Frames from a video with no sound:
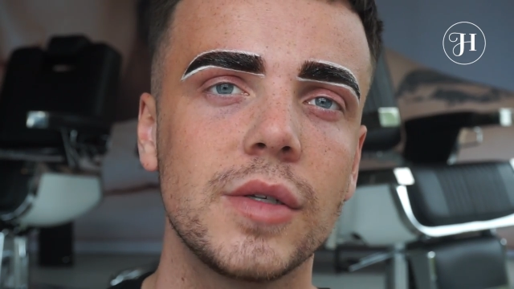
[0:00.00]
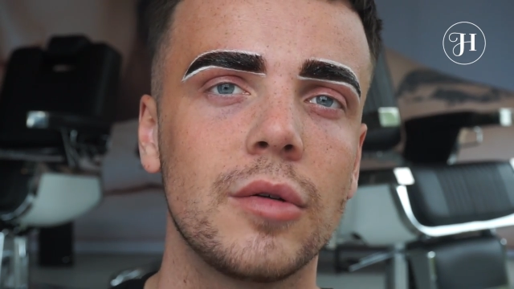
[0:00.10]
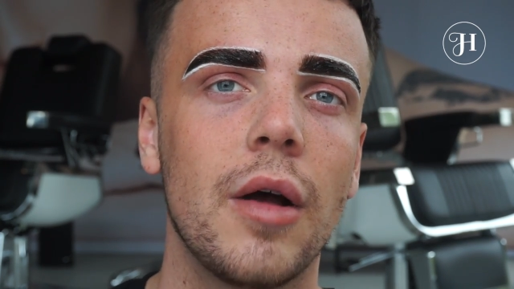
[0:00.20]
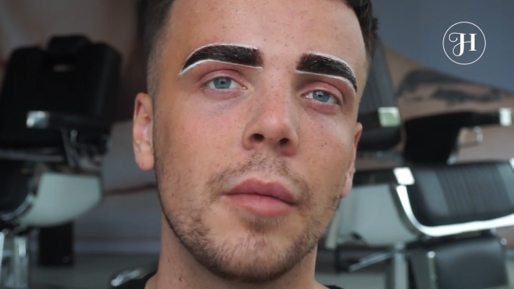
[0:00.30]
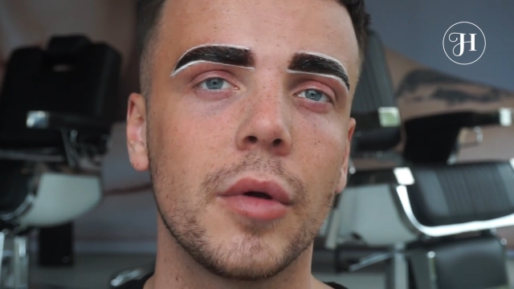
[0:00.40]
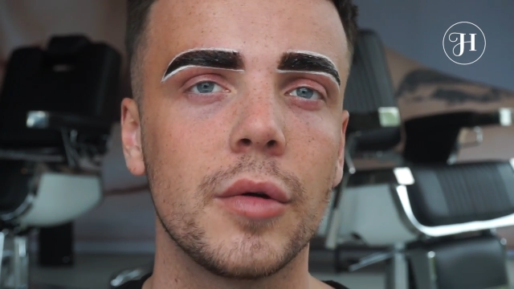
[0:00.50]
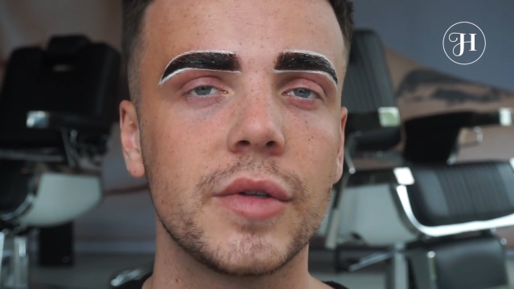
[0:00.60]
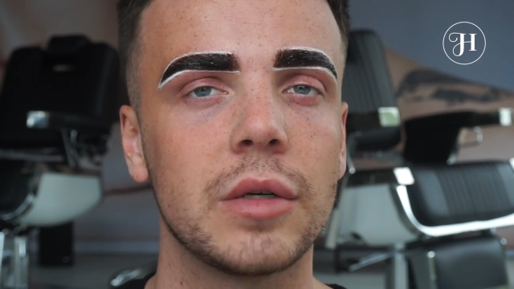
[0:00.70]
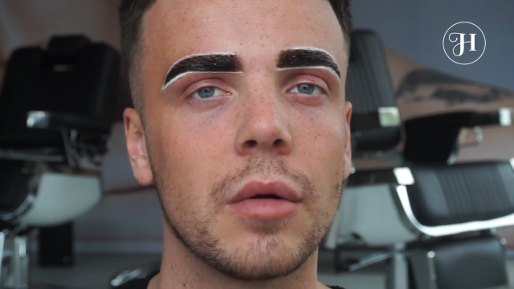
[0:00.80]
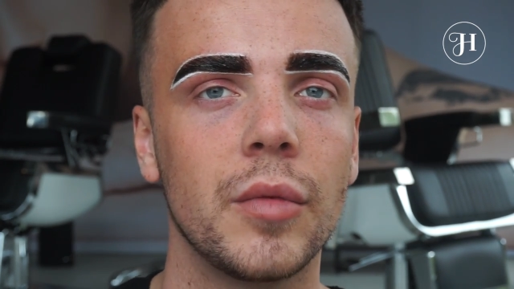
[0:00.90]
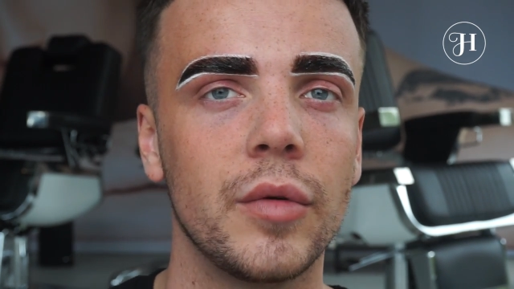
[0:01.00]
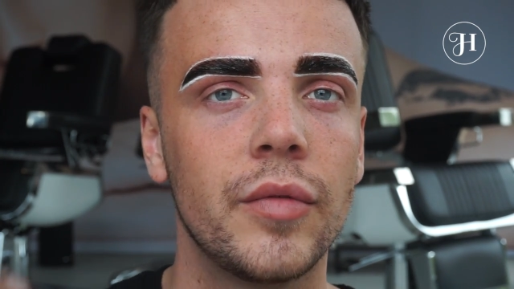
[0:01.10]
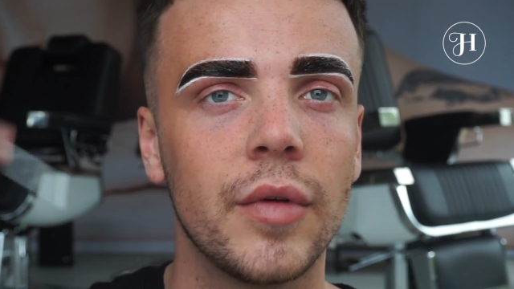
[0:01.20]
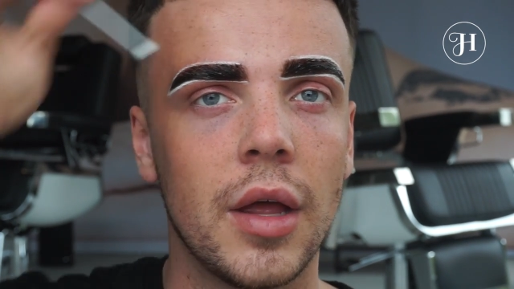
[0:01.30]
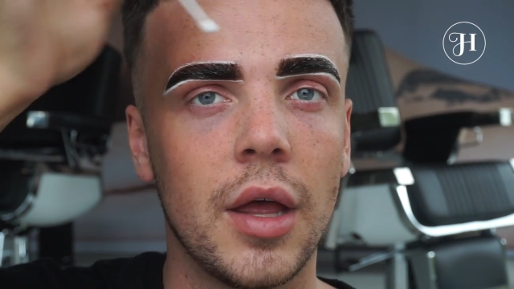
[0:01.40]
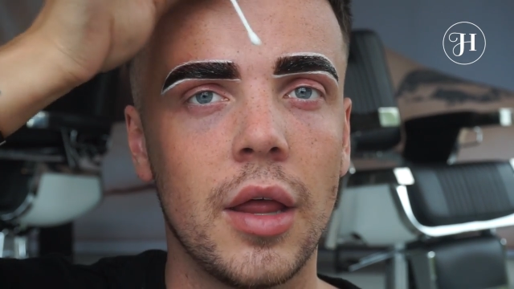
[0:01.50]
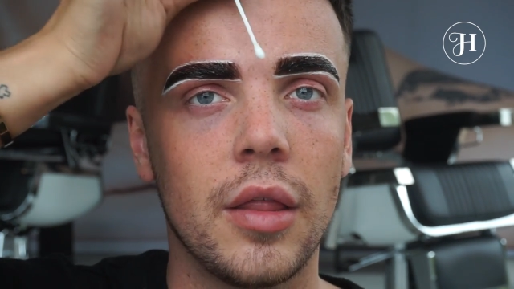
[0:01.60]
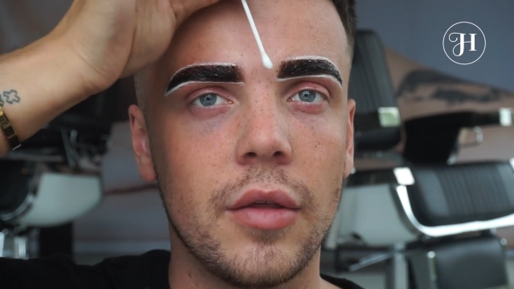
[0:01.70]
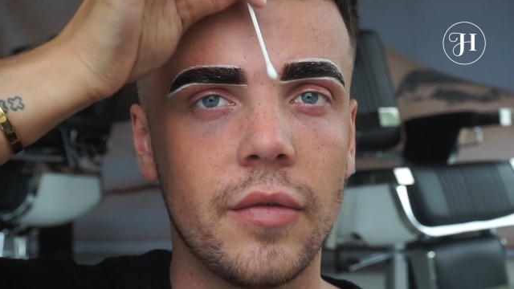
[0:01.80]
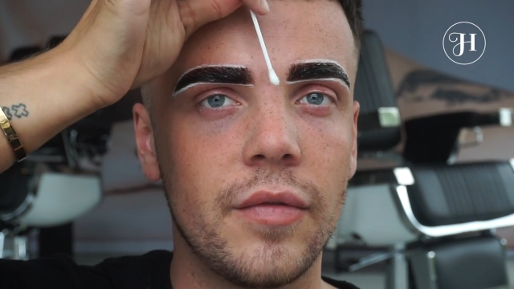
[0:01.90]
so I'm going to remove
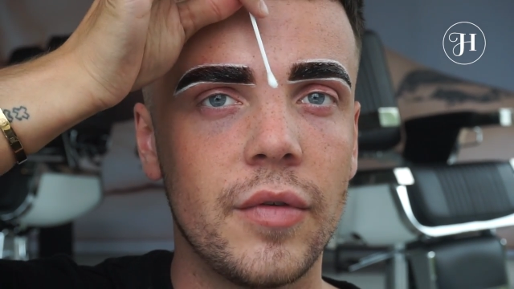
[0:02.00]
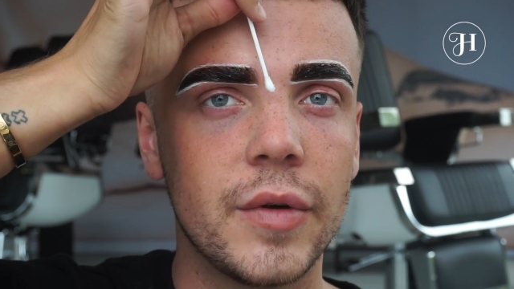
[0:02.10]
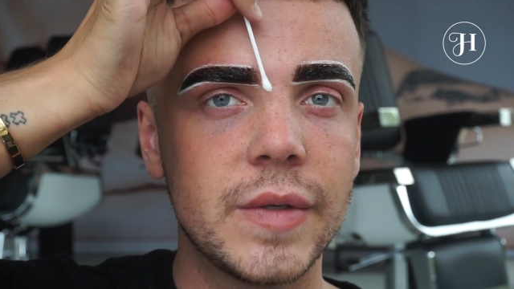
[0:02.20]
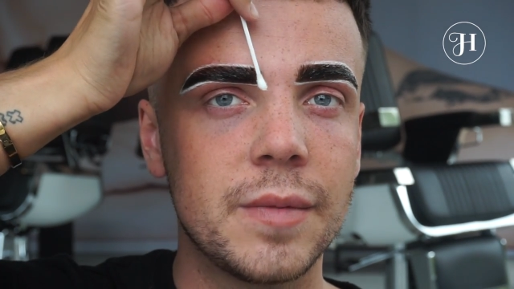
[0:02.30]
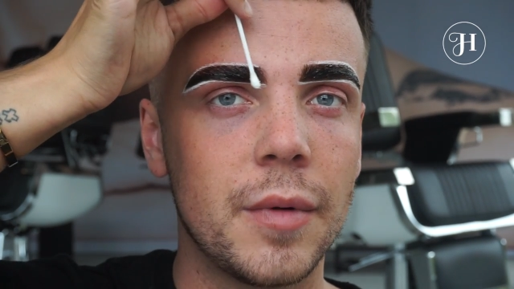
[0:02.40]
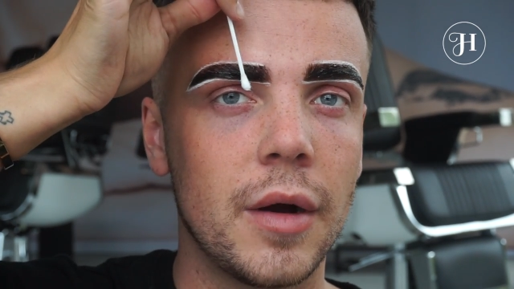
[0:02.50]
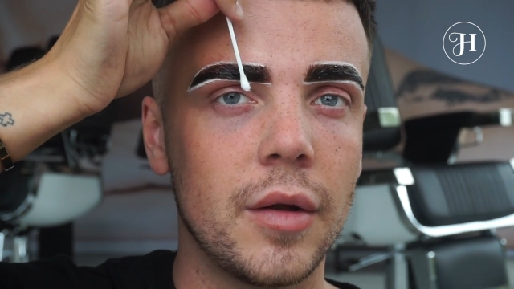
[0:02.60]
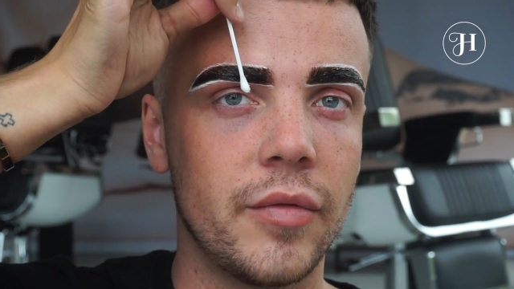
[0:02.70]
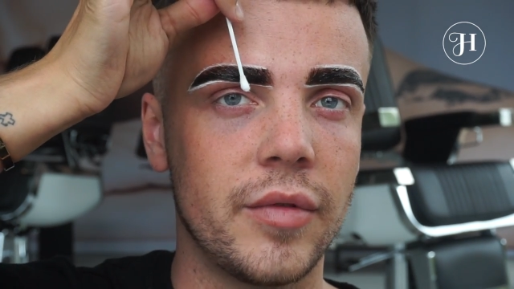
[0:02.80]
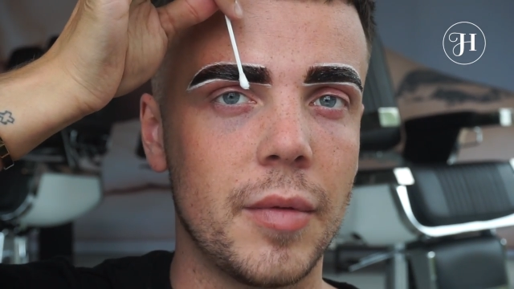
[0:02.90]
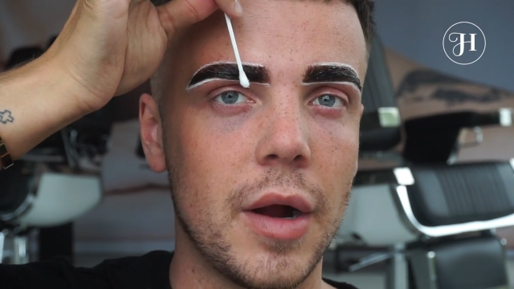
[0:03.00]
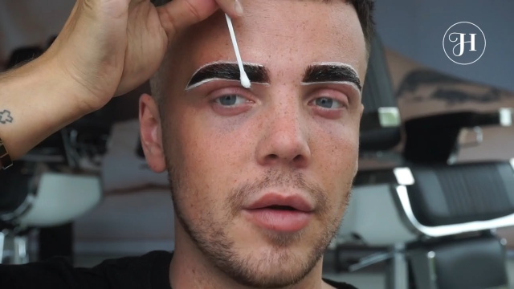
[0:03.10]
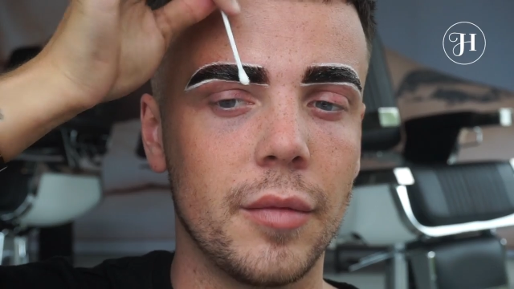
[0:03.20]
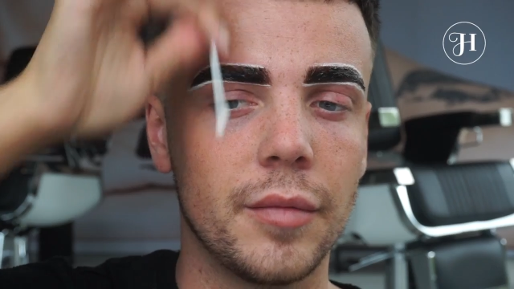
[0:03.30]
the first part of the brow.